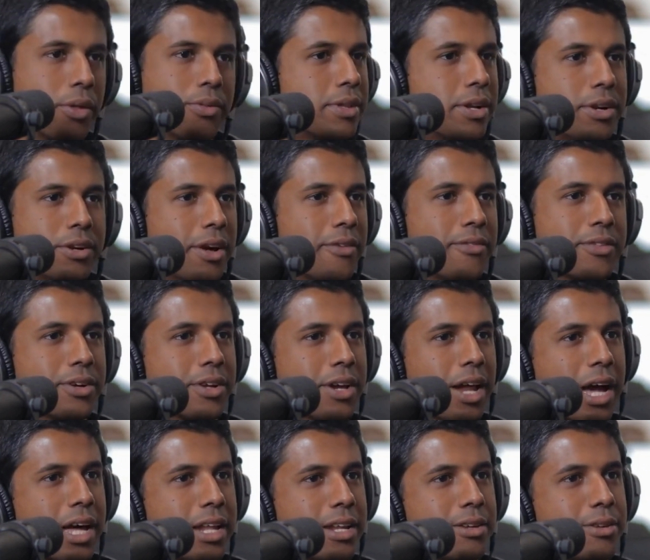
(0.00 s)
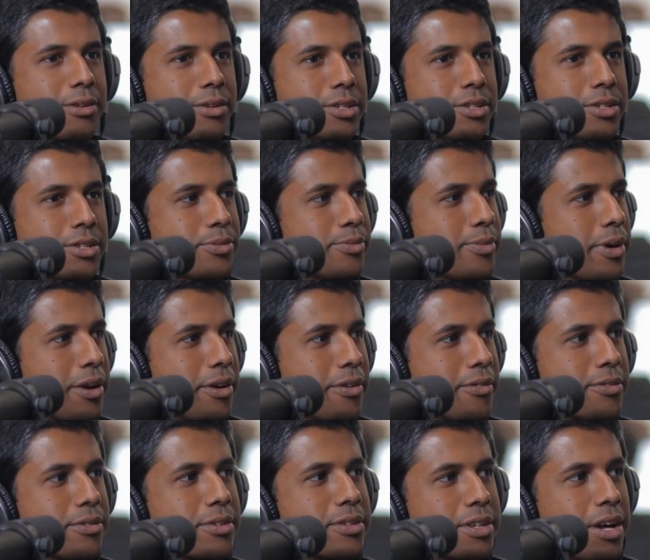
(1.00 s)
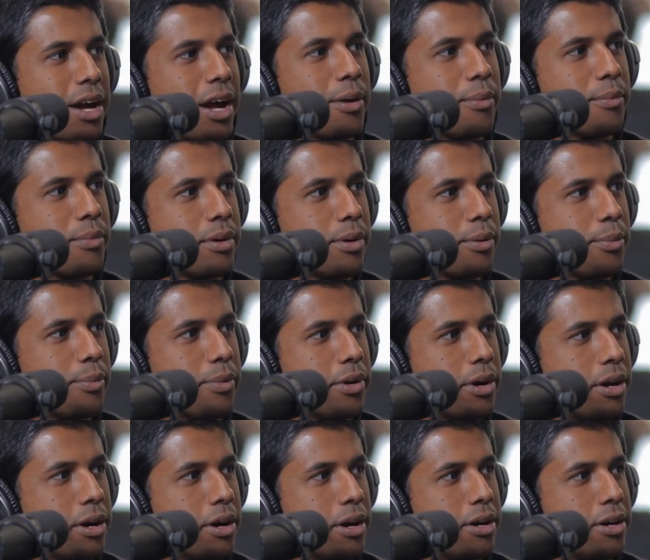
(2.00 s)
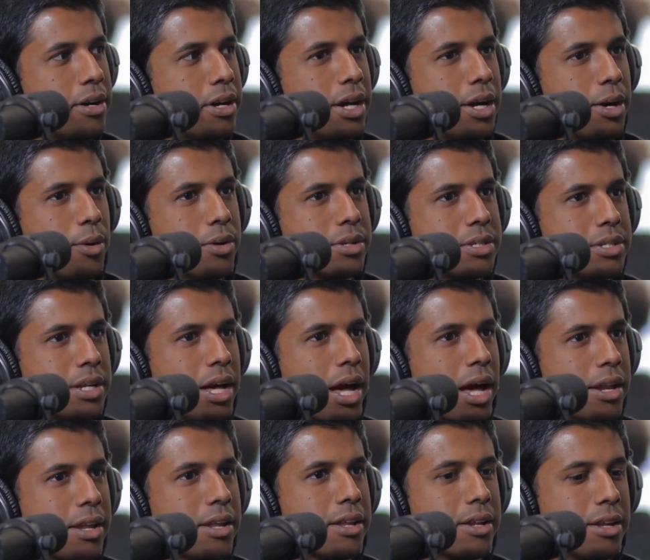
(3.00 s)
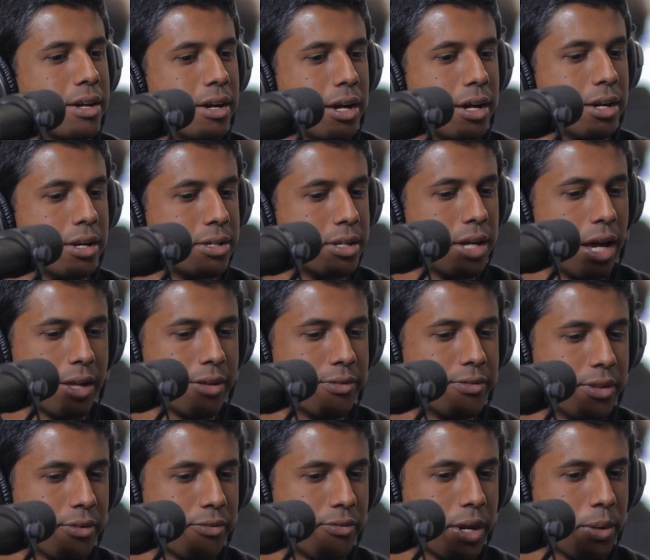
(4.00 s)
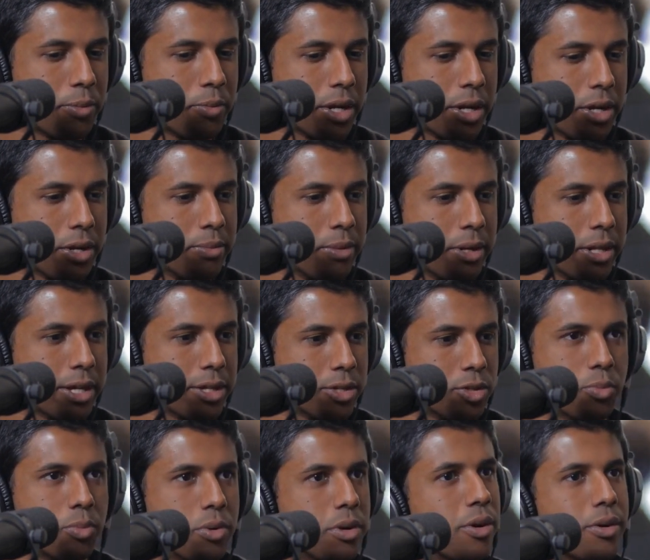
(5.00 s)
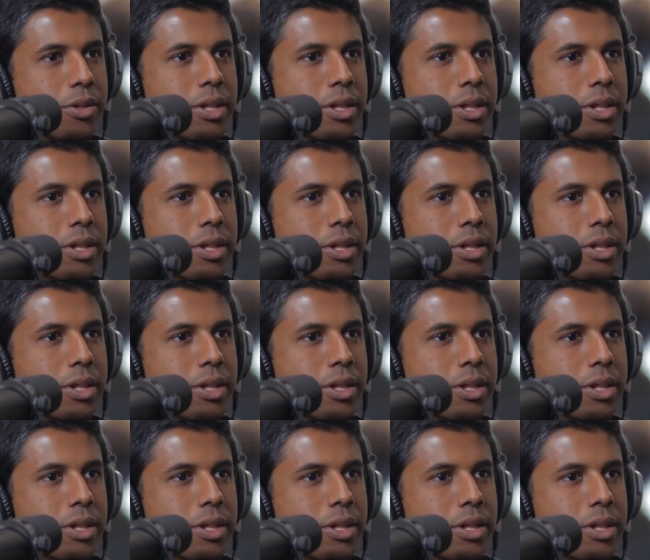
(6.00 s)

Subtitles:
It's just a matter of time. But once they add it, yeah, even the frame rate could be like super low. That's not a problem.